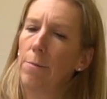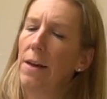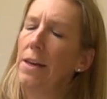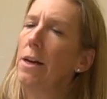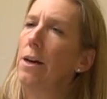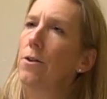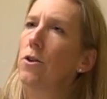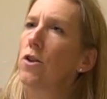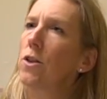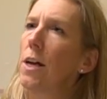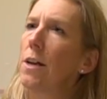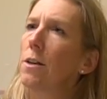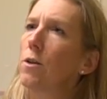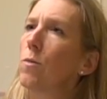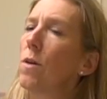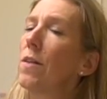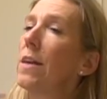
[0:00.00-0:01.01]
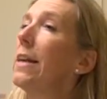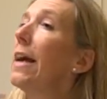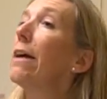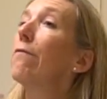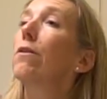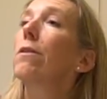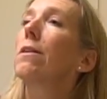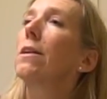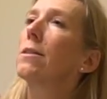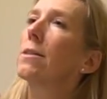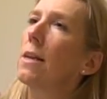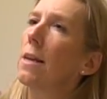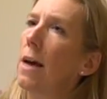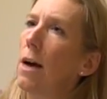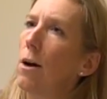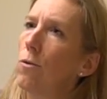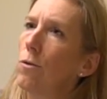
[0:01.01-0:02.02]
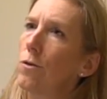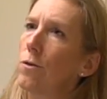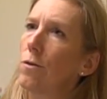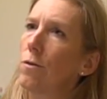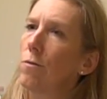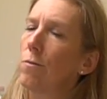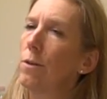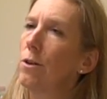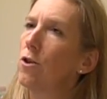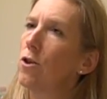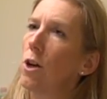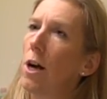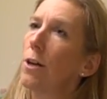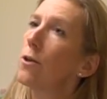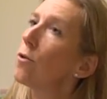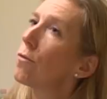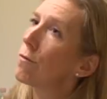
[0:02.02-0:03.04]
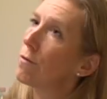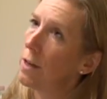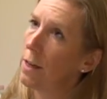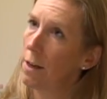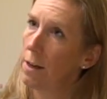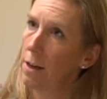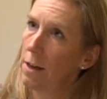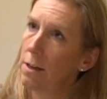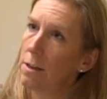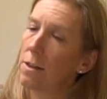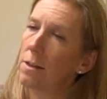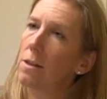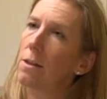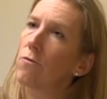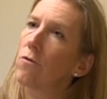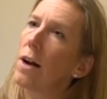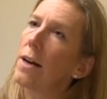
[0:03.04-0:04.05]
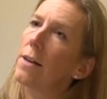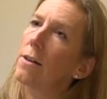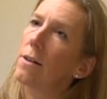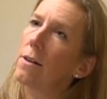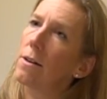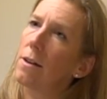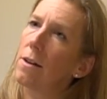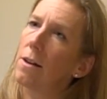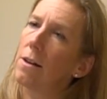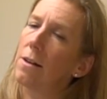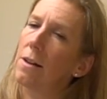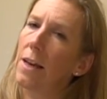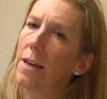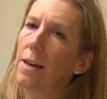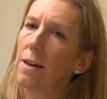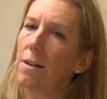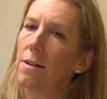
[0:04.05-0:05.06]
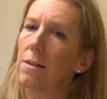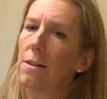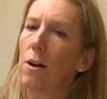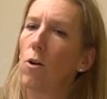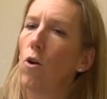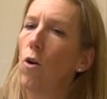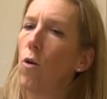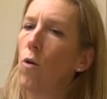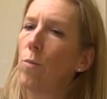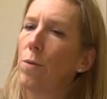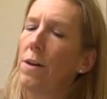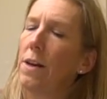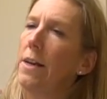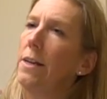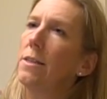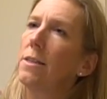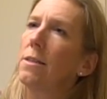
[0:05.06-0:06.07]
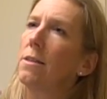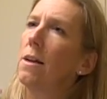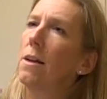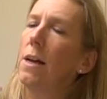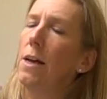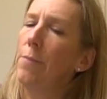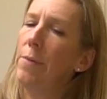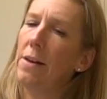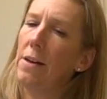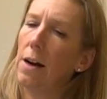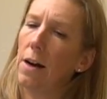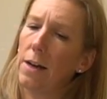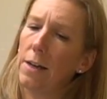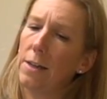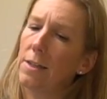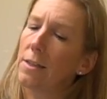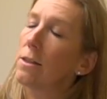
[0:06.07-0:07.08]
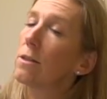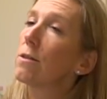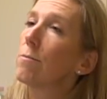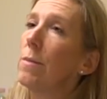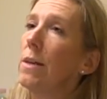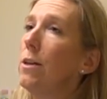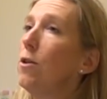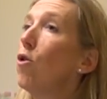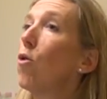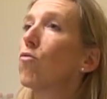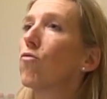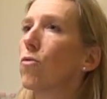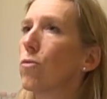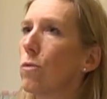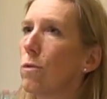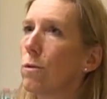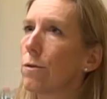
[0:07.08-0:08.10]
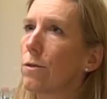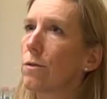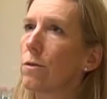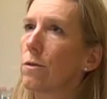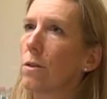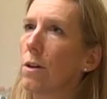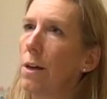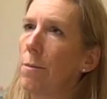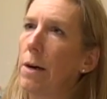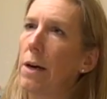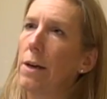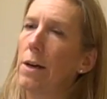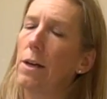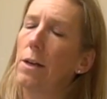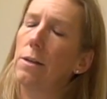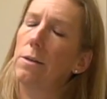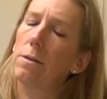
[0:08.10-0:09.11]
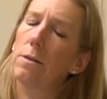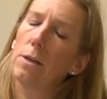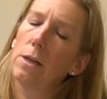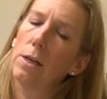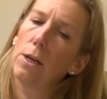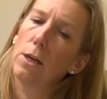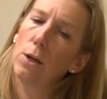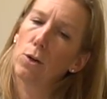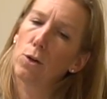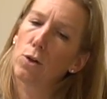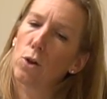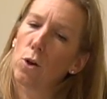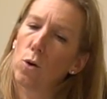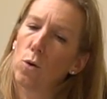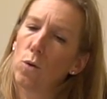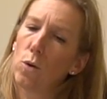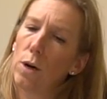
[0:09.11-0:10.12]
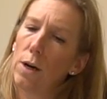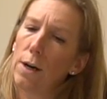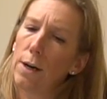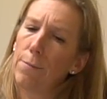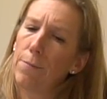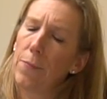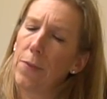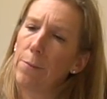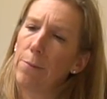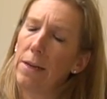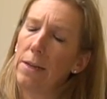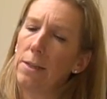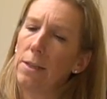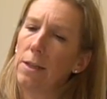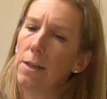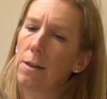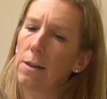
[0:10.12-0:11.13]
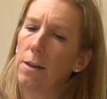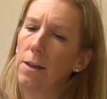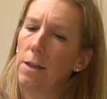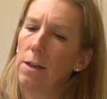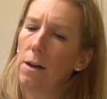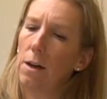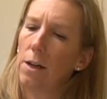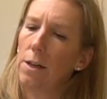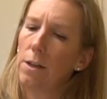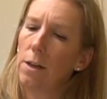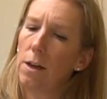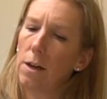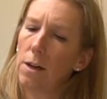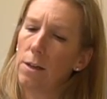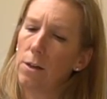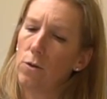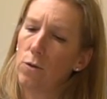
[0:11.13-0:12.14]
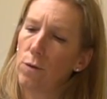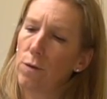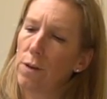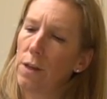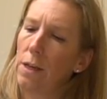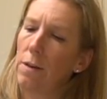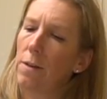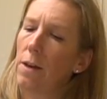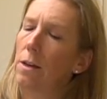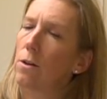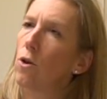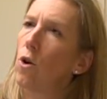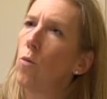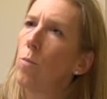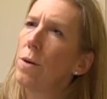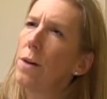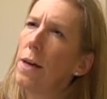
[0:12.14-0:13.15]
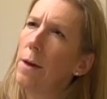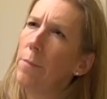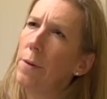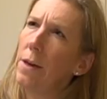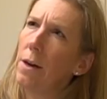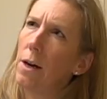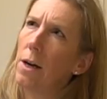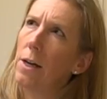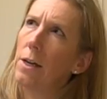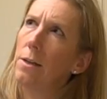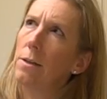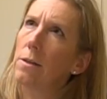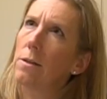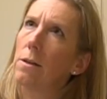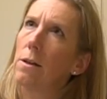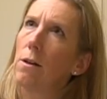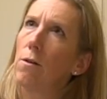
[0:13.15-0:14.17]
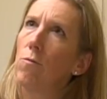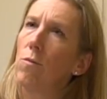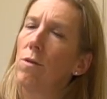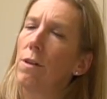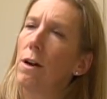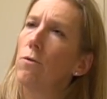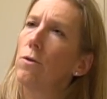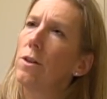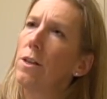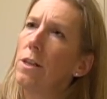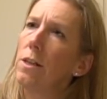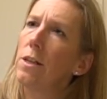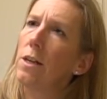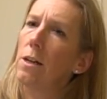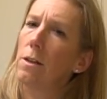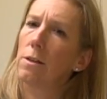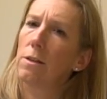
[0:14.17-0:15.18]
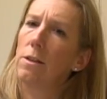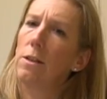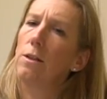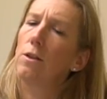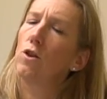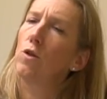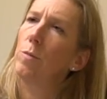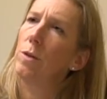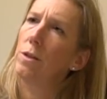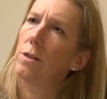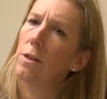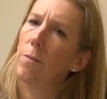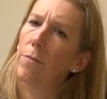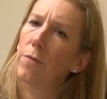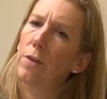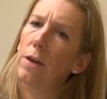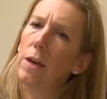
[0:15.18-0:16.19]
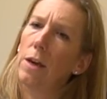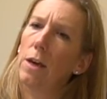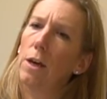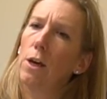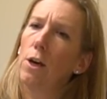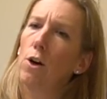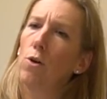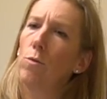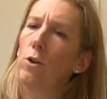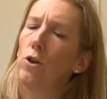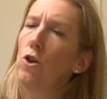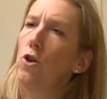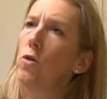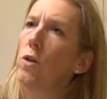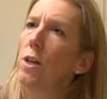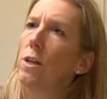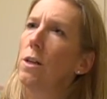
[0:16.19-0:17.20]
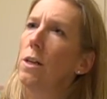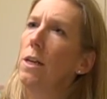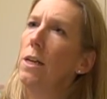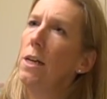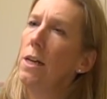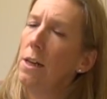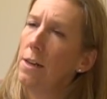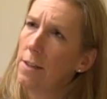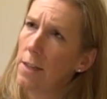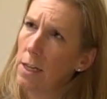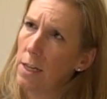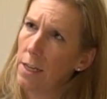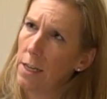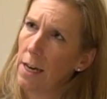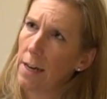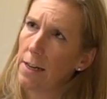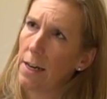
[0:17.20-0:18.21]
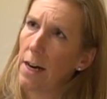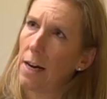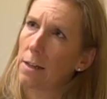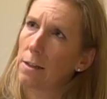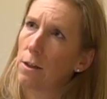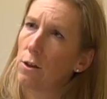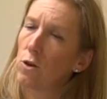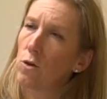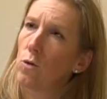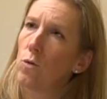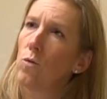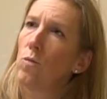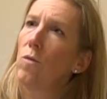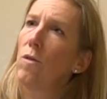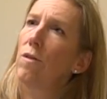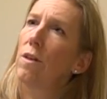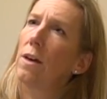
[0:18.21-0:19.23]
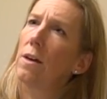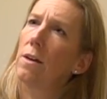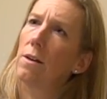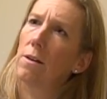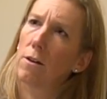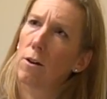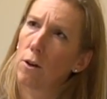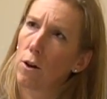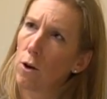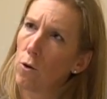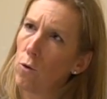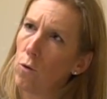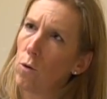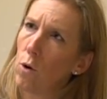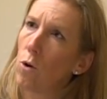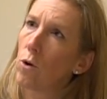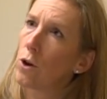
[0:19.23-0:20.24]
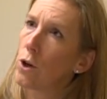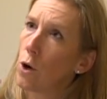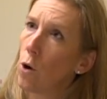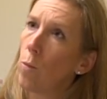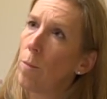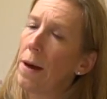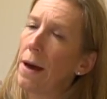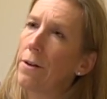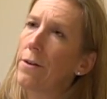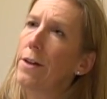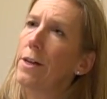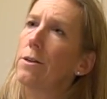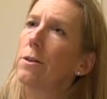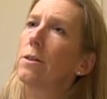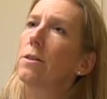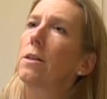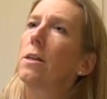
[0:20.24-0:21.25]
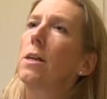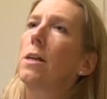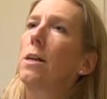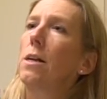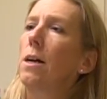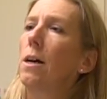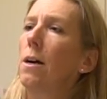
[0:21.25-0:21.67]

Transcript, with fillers: many understand as well that everything is allowed, which I don't think is the right, like open APIs doesn't mean no rules in my eyes. So basically, I do think that open APIs without details needs to be something which you can easily get access to with low or no barriers,